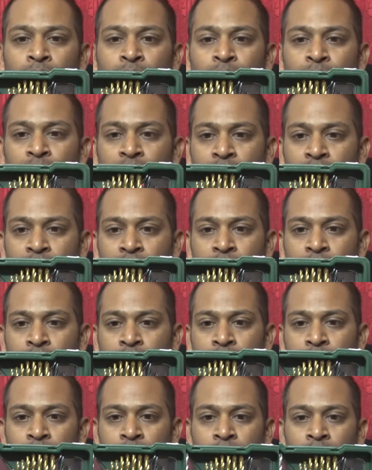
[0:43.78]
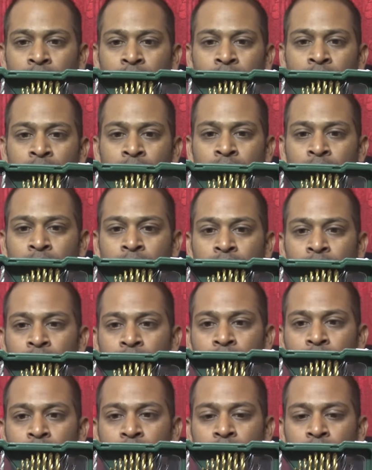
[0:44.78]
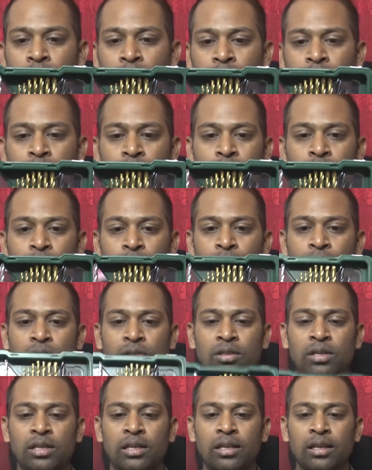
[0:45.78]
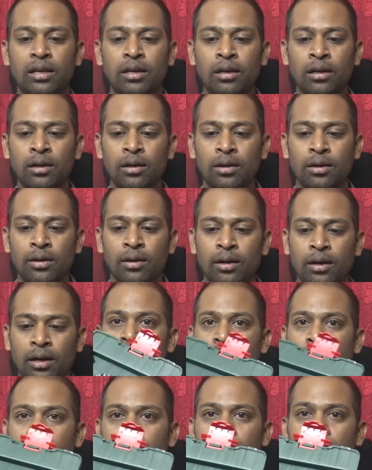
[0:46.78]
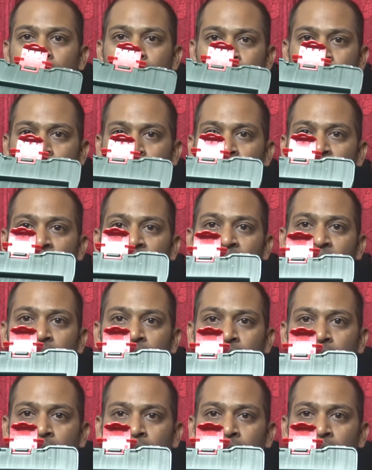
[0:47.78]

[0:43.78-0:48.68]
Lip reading: bits. Yeah, that's those three there. Screwdriver